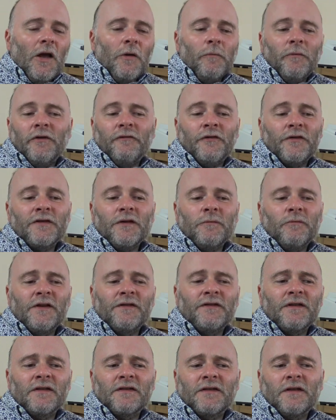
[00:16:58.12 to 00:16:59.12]
But for some
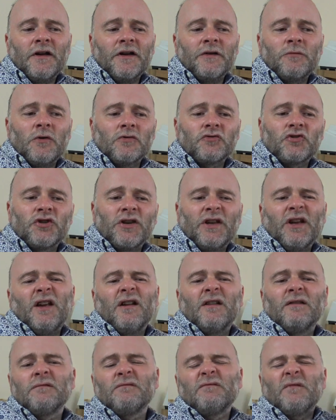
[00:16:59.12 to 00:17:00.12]
reason I started watching it,
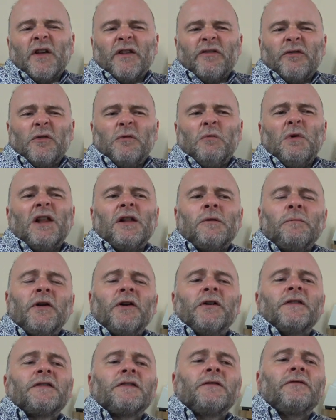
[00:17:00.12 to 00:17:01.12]
and I thought, well, I'll
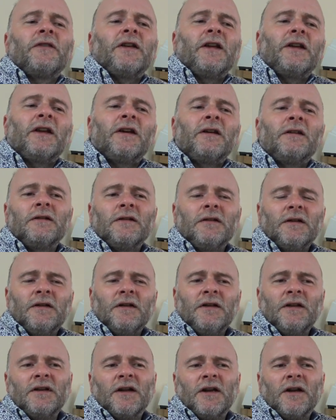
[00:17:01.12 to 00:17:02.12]
persevere.
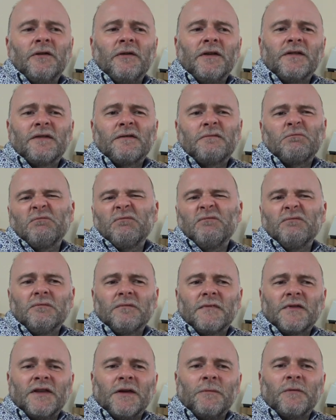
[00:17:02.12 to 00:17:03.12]
You know, it
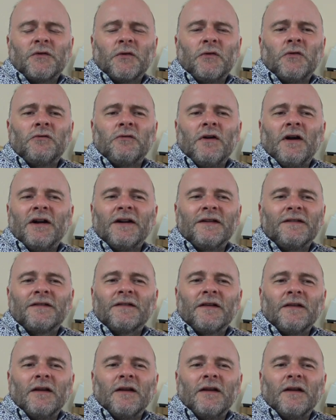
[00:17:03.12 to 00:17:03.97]
seems all right.